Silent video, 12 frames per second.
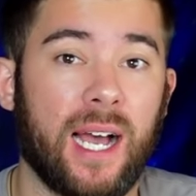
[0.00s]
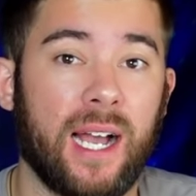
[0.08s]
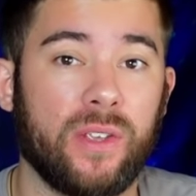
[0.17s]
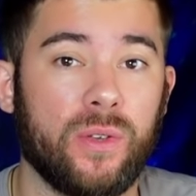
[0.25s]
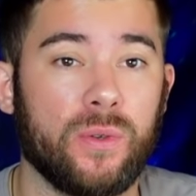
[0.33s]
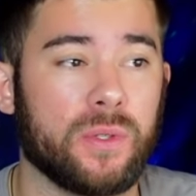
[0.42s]
I
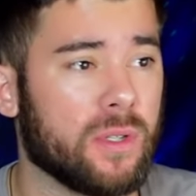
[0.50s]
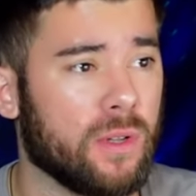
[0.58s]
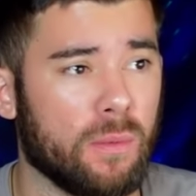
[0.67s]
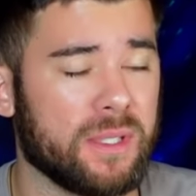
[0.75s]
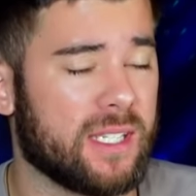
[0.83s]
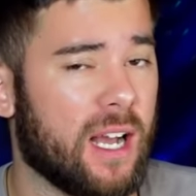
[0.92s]
used
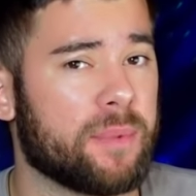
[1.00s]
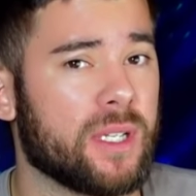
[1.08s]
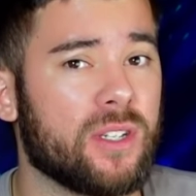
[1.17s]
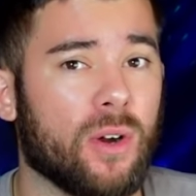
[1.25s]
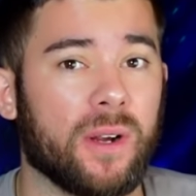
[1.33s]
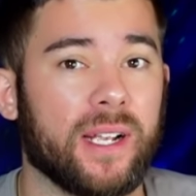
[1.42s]
along with stops and
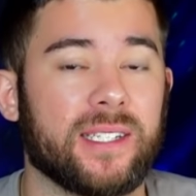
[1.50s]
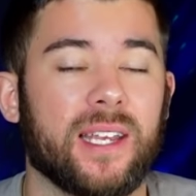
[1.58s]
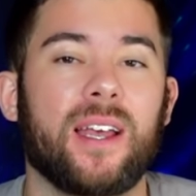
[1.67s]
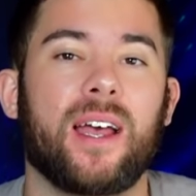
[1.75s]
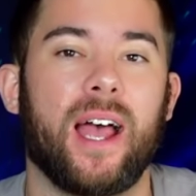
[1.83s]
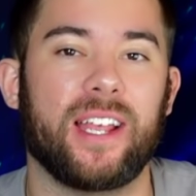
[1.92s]
targets
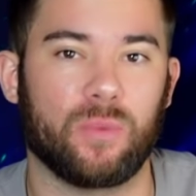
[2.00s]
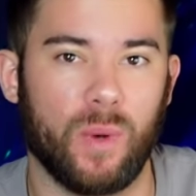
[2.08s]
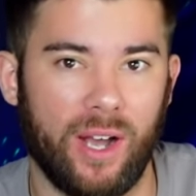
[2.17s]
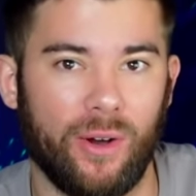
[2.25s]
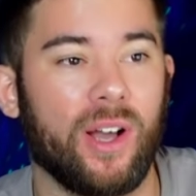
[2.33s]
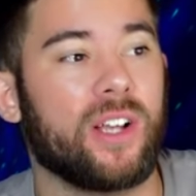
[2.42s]
as well.